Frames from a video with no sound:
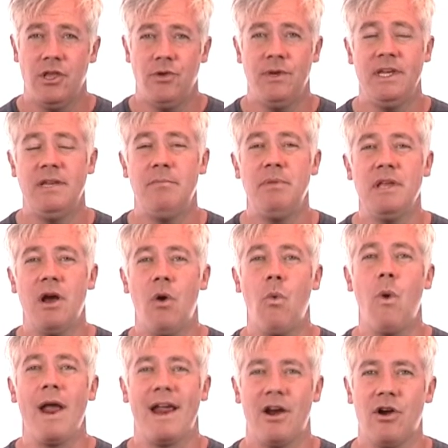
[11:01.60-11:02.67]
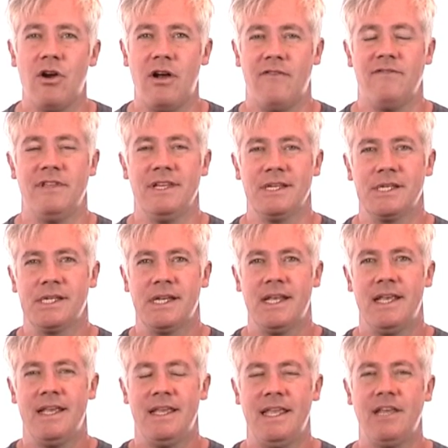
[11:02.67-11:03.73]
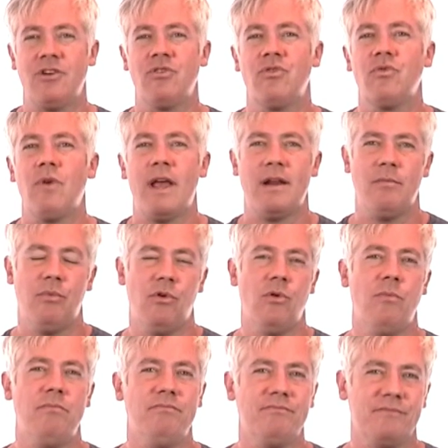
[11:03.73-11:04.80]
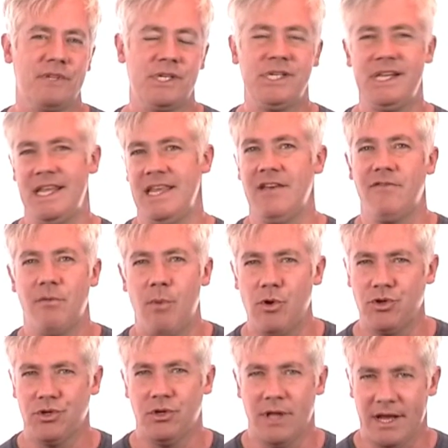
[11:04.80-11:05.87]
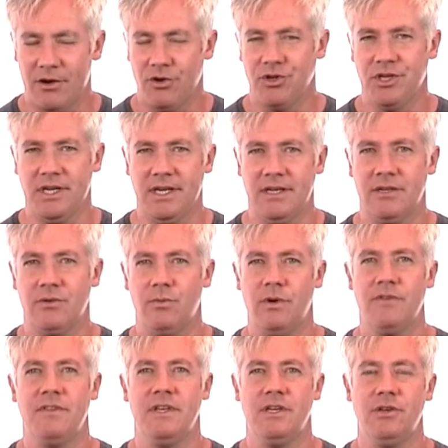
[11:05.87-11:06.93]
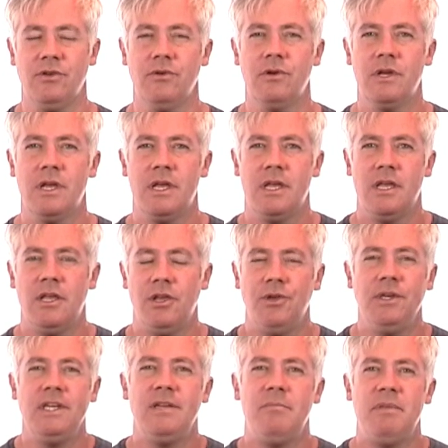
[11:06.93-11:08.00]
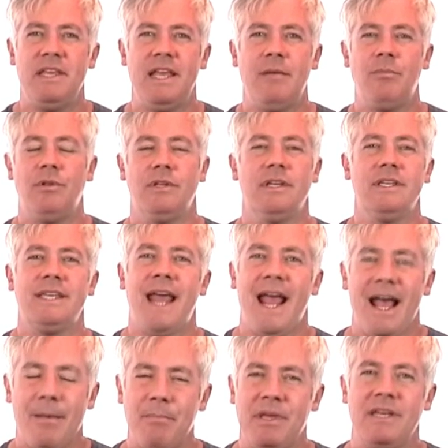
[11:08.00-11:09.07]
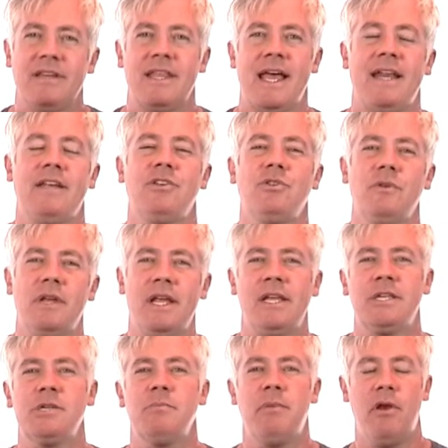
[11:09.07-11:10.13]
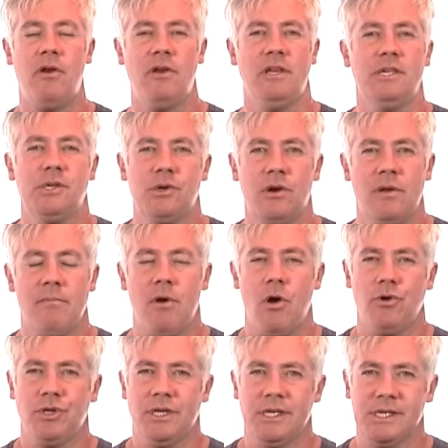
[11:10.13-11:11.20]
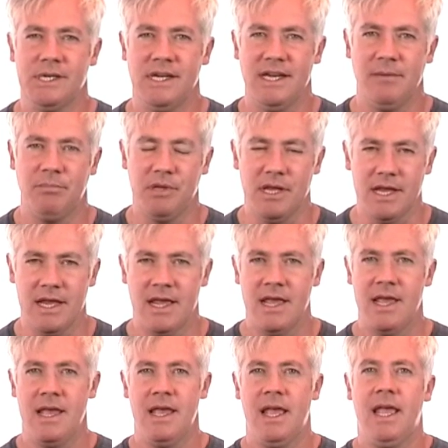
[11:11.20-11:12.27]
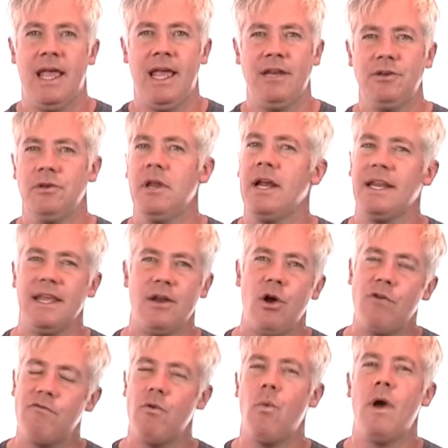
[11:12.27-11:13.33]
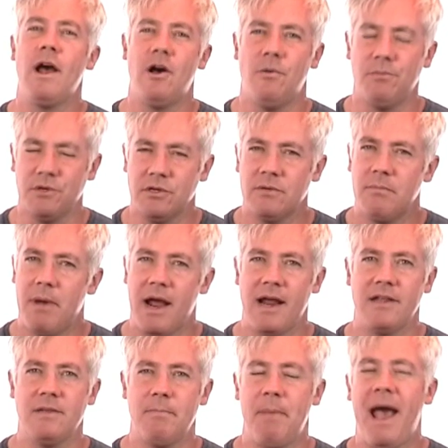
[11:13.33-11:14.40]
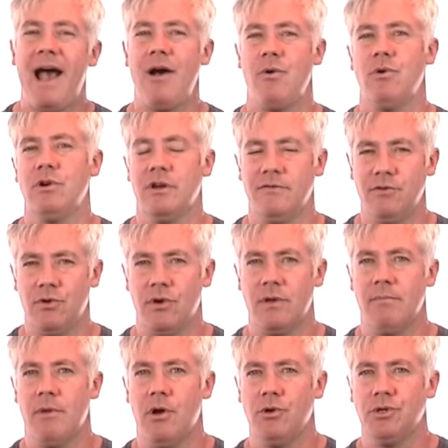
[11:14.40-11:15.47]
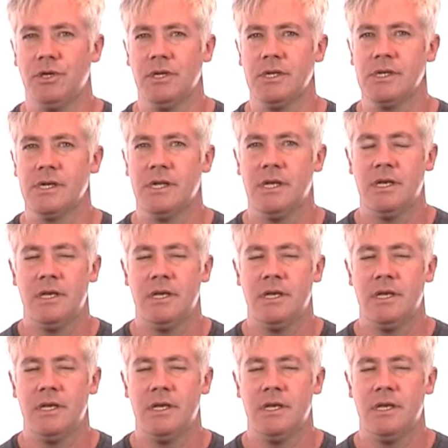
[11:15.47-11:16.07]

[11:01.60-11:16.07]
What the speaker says: you need to be aware of this incredible sea of emotional energy within you. You need to be able to tap into that, to experience your emotions deeply, and to not get overwhelmed by the power of your emotions,